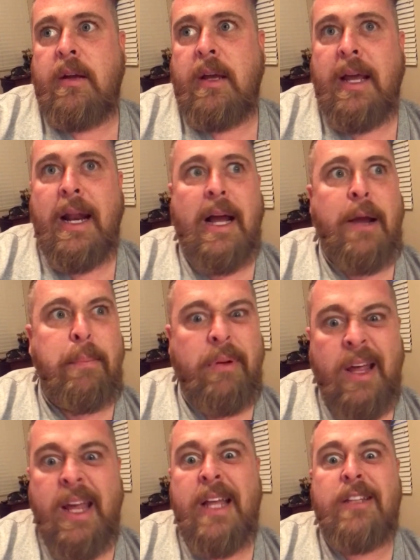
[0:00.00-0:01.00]
And I
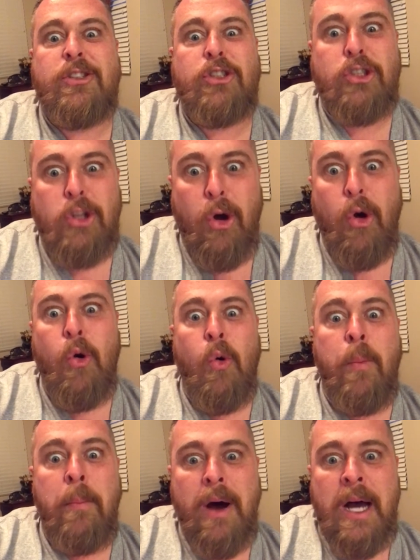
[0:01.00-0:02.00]
complain
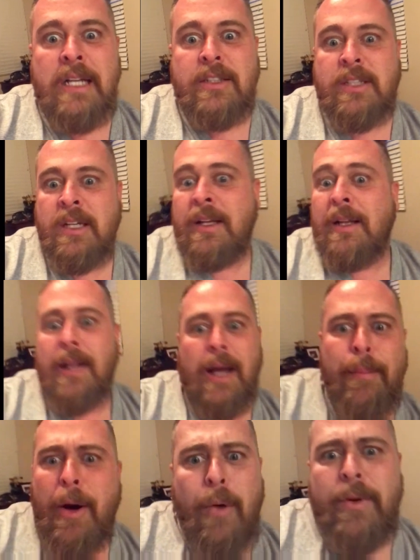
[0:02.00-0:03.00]
so much. Like,
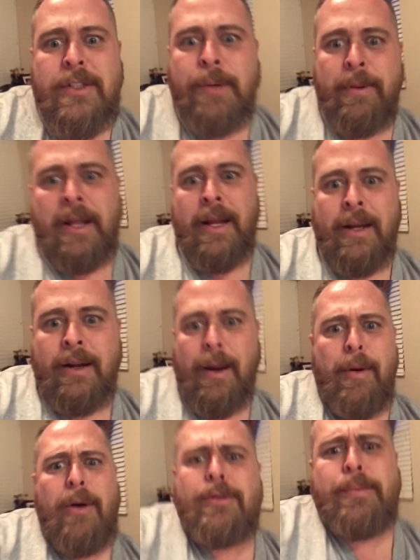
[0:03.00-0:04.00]
I'm always complaining.
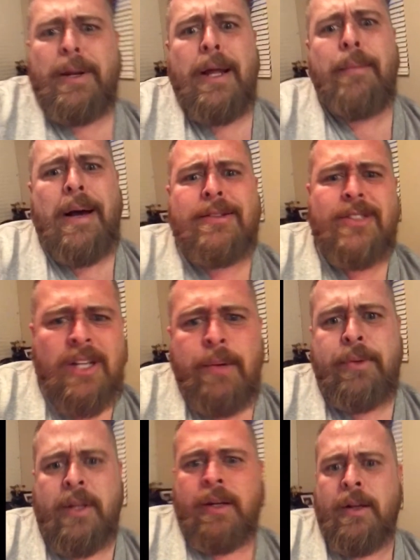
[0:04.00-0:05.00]
I'm always complaining about
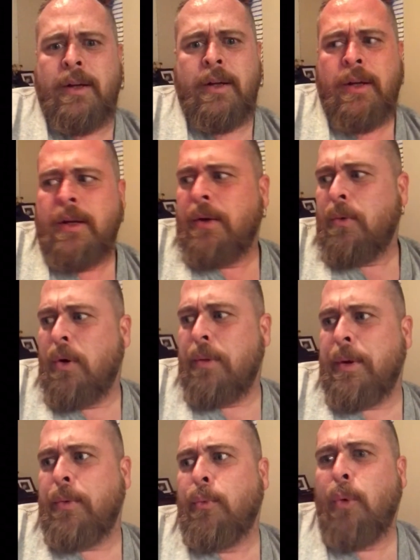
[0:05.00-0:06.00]
something, whether it
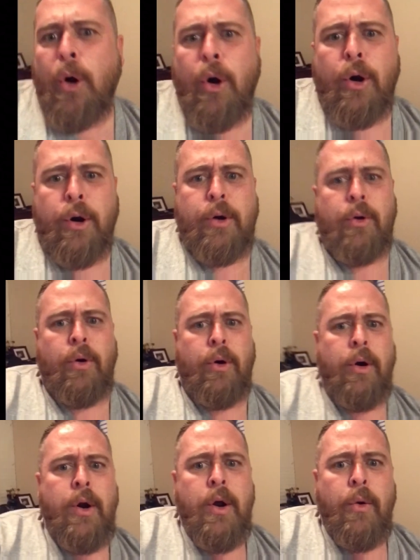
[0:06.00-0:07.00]
be work
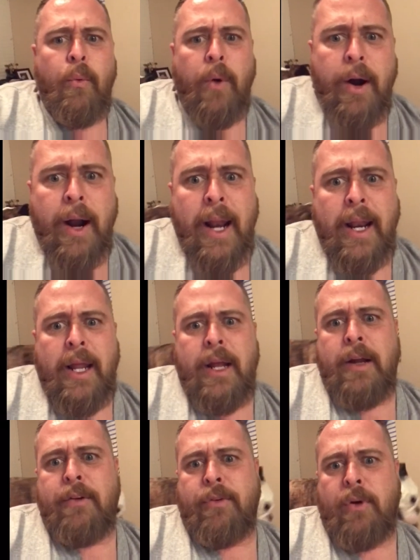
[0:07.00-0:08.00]
or where I
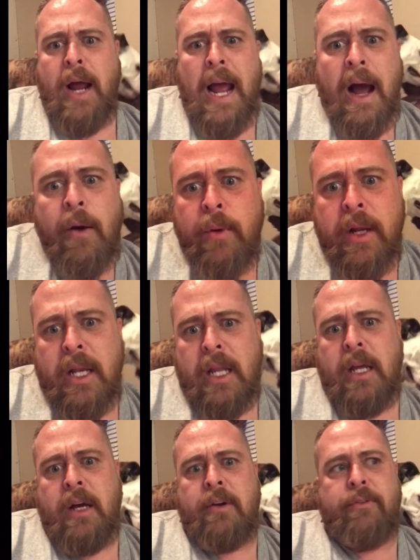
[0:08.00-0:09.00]
live or how we
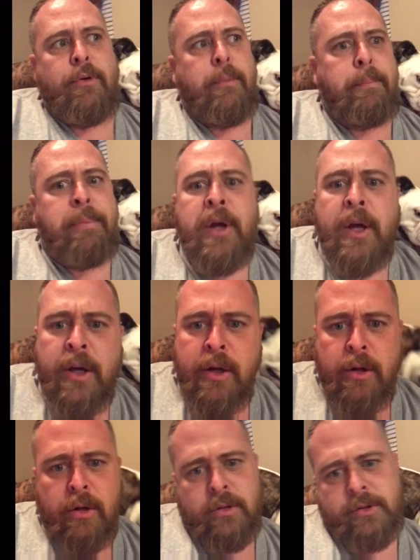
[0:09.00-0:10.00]
live or
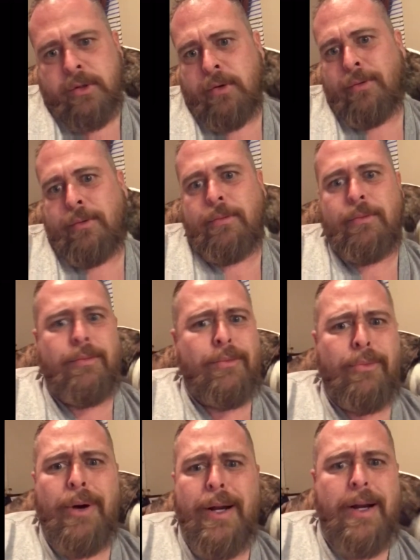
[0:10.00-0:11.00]
bills or
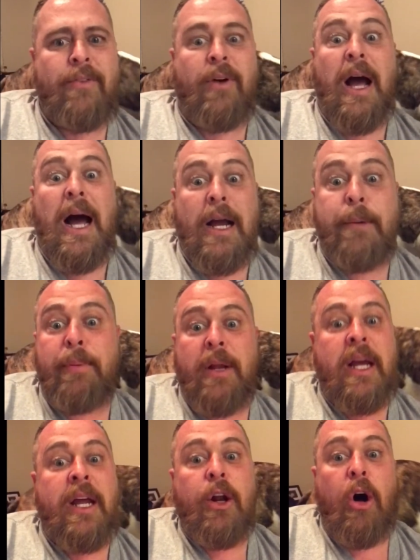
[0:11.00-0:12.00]
whatever. I
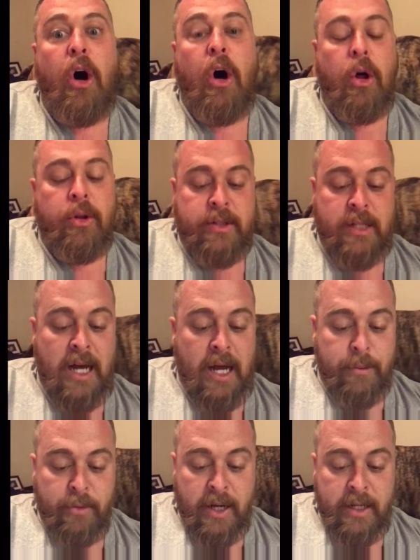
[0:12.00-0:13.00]
complain all the
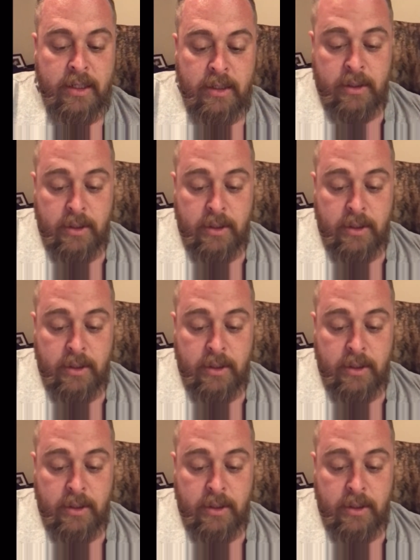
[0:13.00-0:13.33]
time, right?